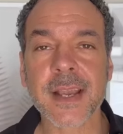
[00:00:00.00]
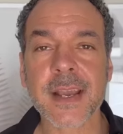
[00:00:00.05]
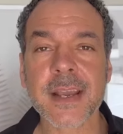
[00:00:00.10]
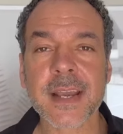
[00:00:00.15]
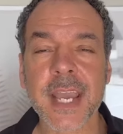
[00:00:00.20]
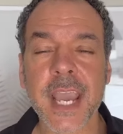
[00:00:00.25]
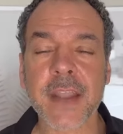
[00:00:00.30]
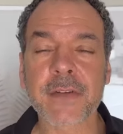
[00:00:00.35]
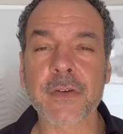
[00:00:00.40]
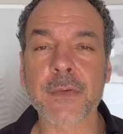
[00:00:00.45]

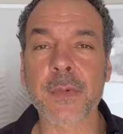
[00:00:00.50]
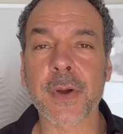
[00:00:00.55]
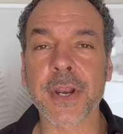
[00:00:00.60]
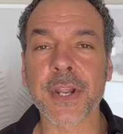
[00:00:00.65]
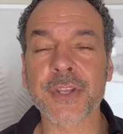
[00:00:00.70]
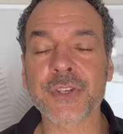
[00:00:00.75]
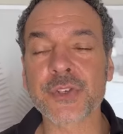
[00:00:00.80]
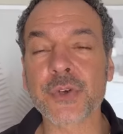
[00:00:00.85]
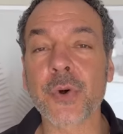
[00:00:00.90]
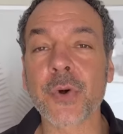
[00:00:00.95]
Hey
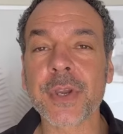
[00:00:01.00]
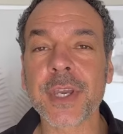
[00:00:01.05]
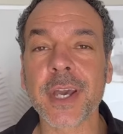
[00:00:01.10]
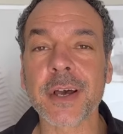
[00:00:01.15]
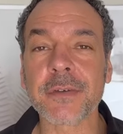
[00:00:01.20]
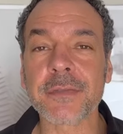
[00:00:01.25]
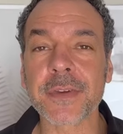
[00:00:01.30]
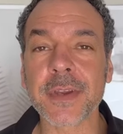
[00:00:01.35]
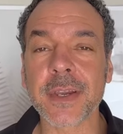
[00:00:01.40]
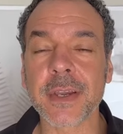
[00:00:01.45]
everybody, Joel
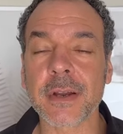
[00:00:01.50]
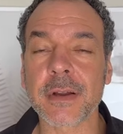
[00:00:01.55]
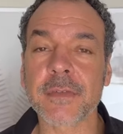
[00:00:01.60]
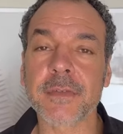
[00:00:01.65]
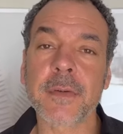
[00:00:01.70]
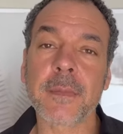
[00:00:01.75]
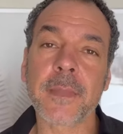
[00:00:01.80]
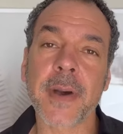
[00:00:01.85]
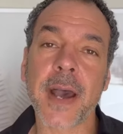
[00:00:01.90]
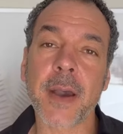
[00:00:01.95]
Kelfi here
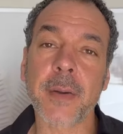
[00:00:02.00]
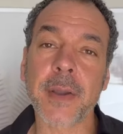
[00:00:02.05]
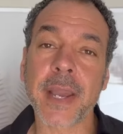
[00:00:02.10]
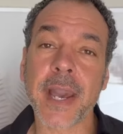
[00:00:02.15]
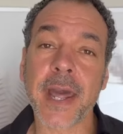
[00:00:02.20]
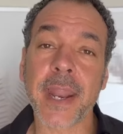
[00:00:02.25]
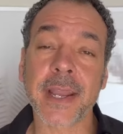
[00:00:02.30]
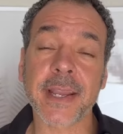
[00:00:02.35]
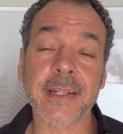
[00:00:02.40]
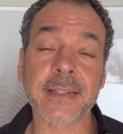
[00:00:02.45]
from
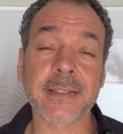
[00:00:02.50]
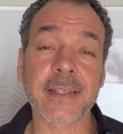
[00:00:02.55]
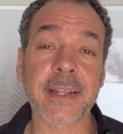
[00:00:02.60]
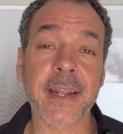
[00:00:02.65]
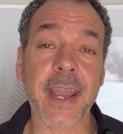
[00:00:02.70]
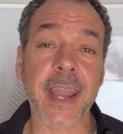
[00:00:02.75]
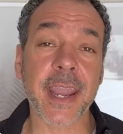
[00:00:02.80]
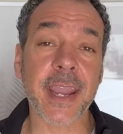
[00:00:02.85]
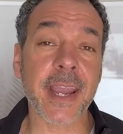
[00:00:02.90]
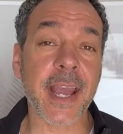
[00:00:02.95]
Bioionic, and
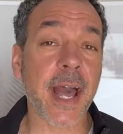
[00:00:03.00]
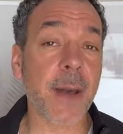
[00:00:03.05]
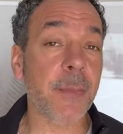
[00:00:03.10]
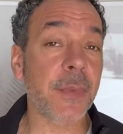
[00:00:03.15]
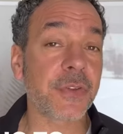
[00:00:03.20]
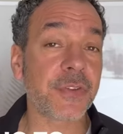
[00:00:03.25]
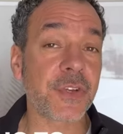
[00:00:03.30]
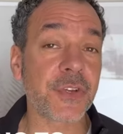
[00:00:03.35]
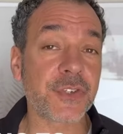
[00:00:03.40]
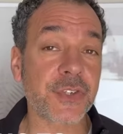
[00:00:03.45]
today I'm
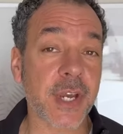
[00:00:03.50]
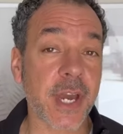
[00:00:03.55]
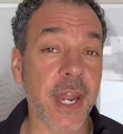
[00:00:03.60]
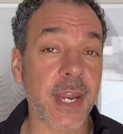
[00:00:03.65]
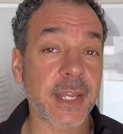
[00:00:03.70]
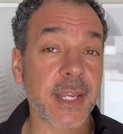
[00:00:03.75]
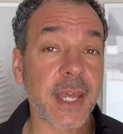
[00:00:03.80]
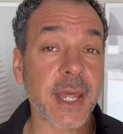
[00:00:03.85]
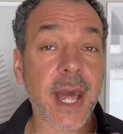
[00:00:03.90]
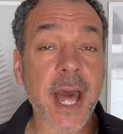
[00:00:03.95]
going to teach you how to
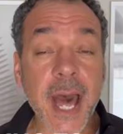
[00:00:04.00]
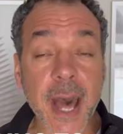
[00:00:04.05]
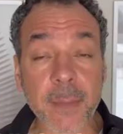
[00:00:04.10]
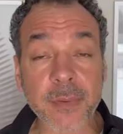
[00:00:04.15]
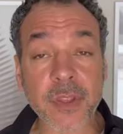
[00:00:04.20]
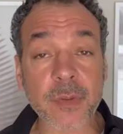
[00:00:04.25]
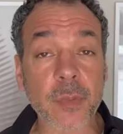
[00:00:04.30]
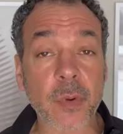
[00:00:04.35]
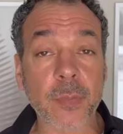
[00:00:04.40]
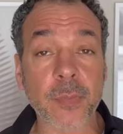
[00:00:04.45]
get
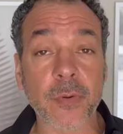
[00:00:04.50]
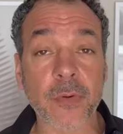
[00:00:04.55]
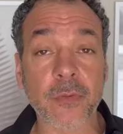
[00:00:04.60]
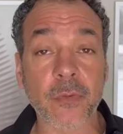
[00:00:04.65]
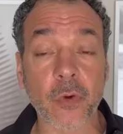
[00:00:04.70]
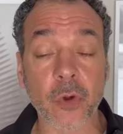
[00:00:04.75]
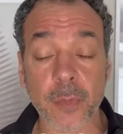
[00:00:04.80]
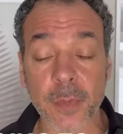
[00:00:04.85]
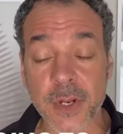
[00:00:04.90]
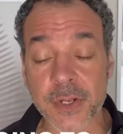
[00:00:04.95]
optimum
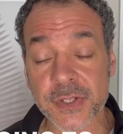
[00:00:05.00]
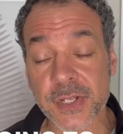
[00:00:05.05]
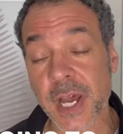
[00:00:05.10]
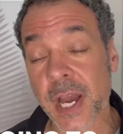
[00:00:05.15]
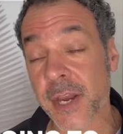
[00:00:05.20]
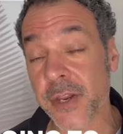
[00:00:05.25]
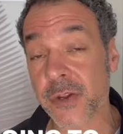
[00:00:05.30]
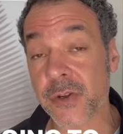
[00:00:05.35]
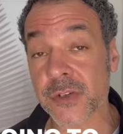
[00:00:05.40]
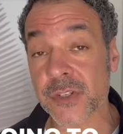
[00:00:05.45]
performance out
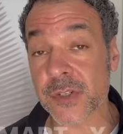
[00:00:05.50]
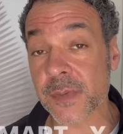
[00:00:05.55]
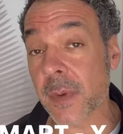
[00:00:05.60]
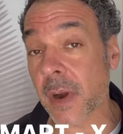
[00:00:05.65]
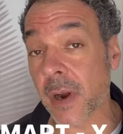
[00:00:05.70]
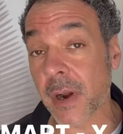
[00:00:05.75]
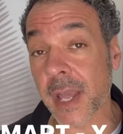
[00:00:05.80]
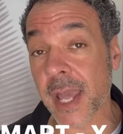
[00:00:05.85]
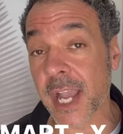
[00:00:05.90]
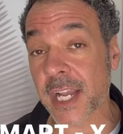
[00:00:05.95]
of your
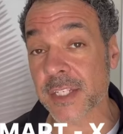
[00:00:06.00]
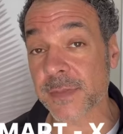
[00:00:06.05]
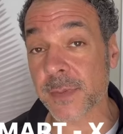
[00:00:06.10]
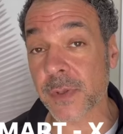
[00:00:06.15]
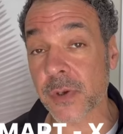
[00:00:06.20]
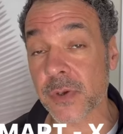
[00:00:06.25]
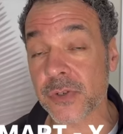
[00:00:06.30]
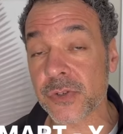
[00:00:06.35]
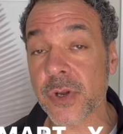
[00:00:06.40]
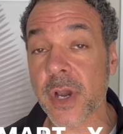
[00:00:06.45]
SmartX
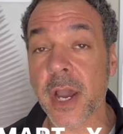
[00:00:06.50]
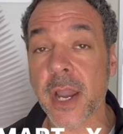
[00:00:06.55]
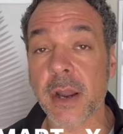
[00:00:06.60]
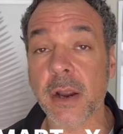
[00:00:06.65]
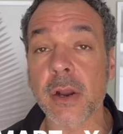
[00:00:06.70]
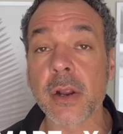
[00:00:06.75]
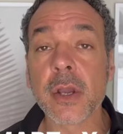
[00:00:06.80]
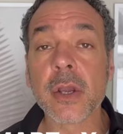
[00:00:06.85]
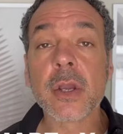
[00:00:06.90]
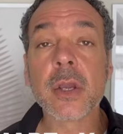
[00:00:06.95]
blow
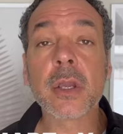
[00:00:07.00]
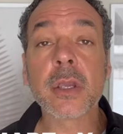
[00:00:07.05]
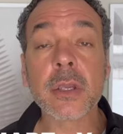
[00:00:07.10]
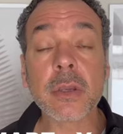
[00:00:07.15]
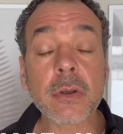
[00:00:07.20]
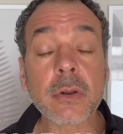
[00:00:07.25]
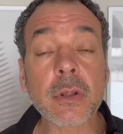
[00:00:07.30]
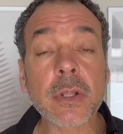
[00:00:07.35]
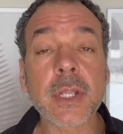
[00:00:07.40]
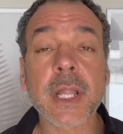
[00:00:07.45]
dryer
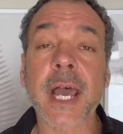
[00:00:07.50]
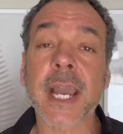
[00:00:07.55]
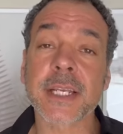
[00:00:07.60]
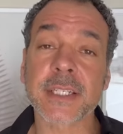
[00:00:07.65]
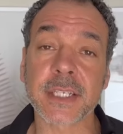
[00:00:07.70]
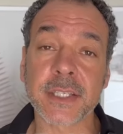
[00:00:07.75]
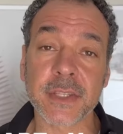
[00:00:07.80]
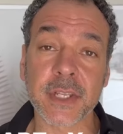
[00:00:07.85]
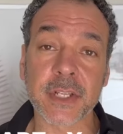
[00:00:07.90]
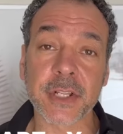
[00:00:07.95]

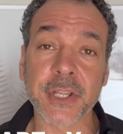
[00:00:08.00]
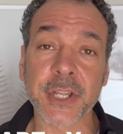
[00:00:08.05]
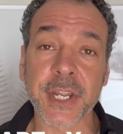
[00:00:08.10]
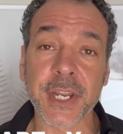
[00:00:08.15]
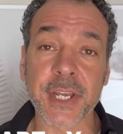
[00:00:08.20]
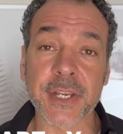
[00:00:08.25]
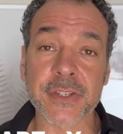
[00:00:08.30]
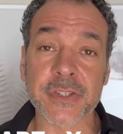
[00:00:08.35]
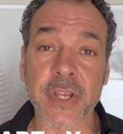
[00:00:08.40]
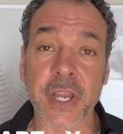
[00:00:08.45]
utilizing the
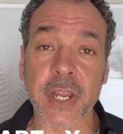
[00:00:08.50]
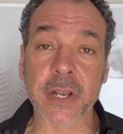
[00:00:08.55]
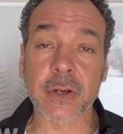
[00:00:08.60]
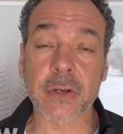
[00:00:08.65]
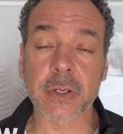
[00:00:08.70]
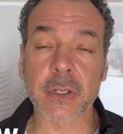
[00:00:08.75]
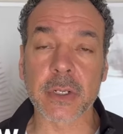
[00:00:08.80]
cleaning cycle.